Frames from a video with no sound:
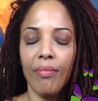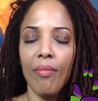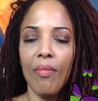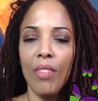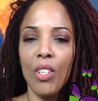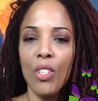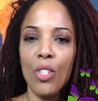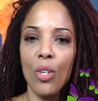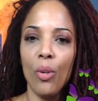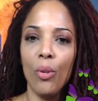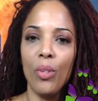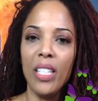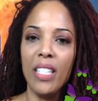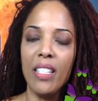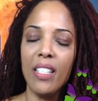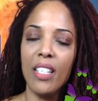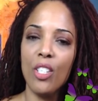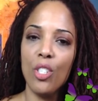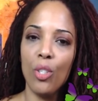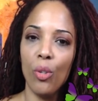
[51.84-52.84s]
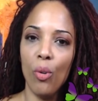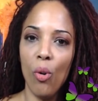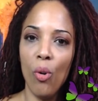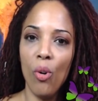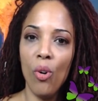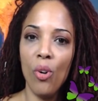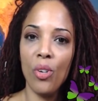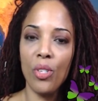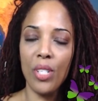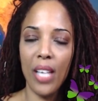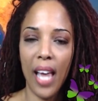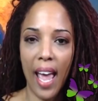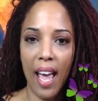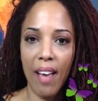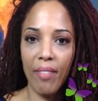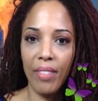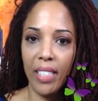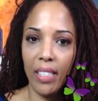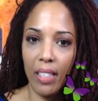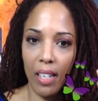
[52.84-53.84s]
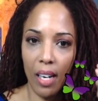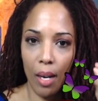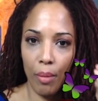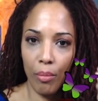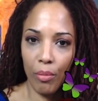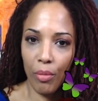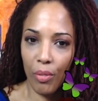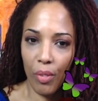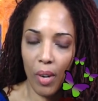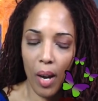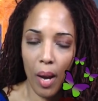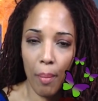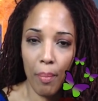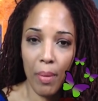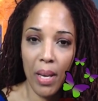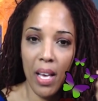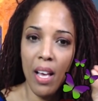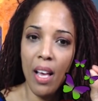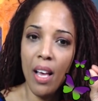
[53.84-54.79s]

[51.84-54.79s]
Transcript: So the essential oils haven't come from